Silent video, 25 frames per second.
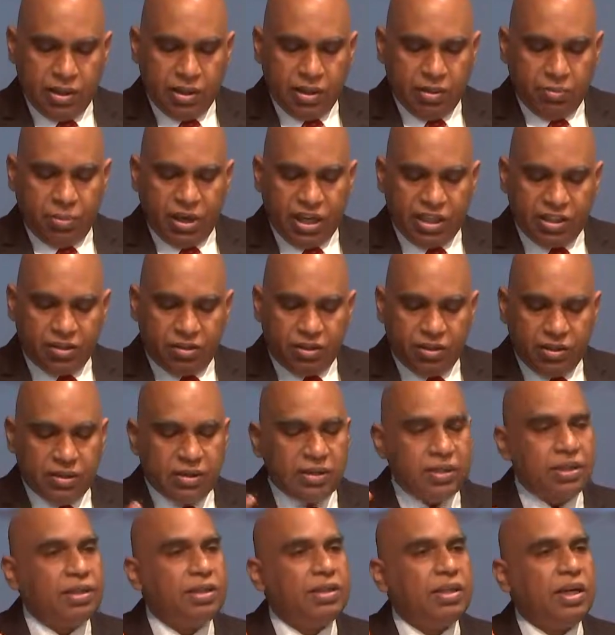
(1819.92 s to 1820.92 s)
But
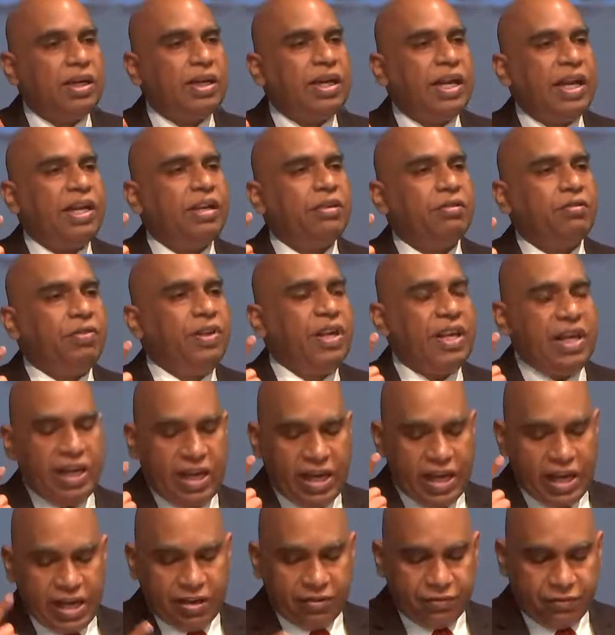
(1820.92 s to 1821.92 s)
again, we
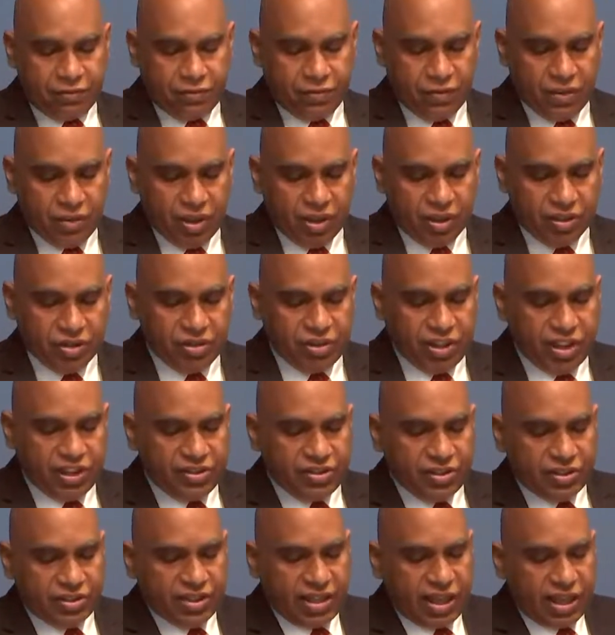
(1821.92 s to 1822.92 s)
have
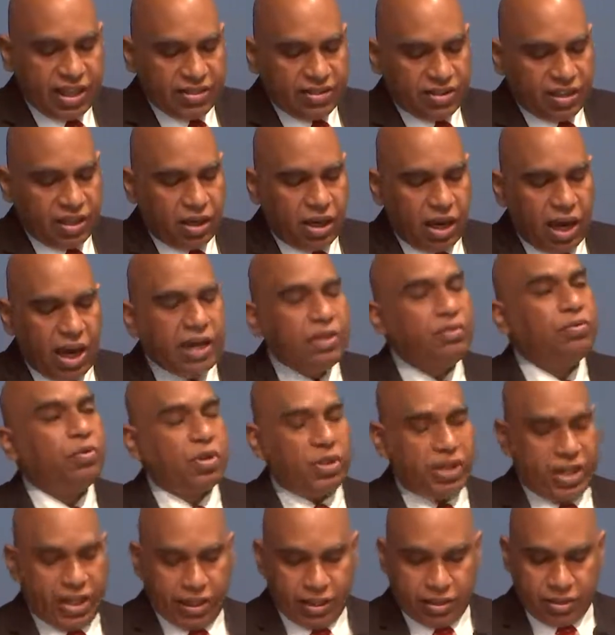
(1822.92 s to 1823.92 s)
Jesus as our
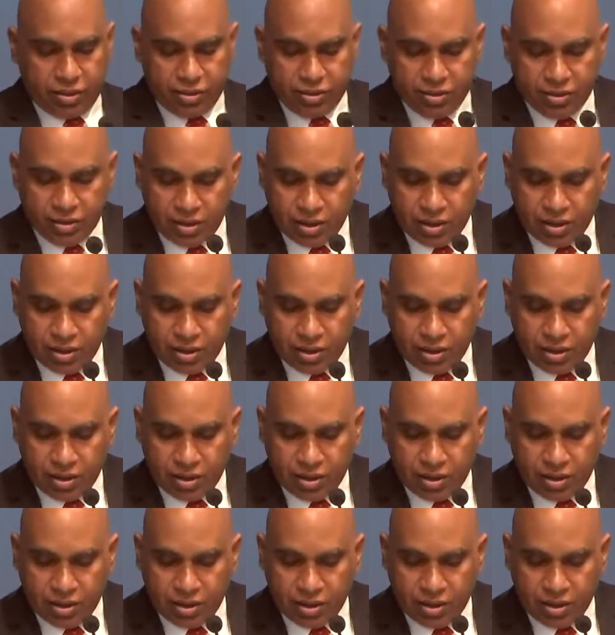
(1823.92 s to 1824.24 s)
advocate,